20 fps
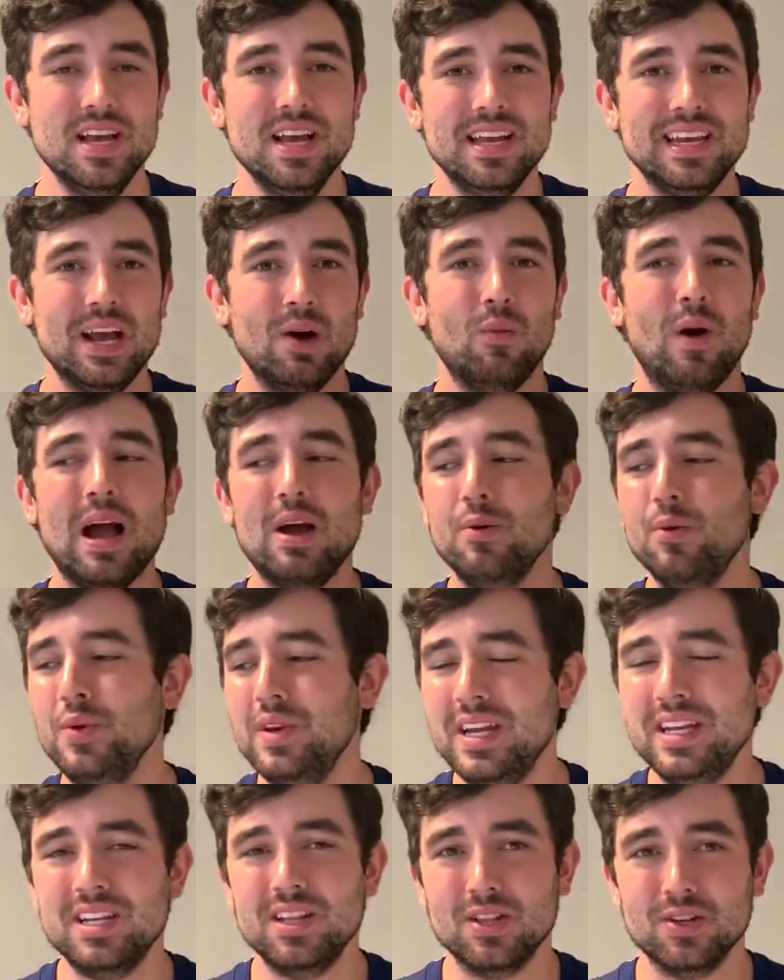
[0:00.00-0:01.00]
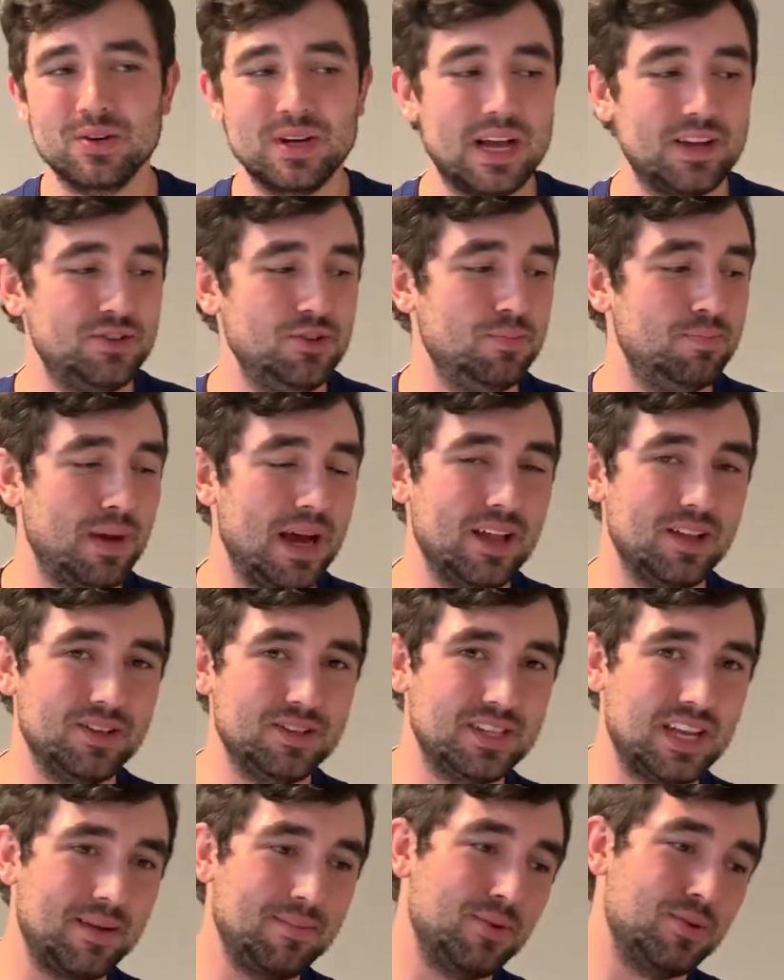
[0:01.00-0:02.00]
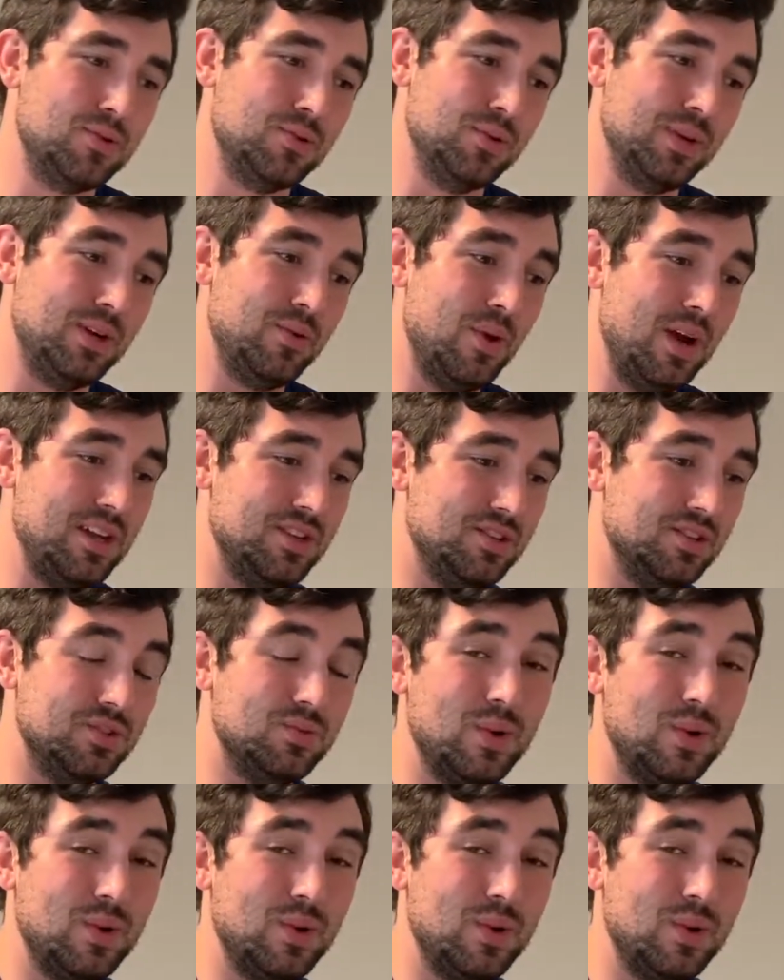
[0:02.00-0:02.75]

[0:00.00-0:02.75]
Now, why would we need to learn how to balance chemical equations?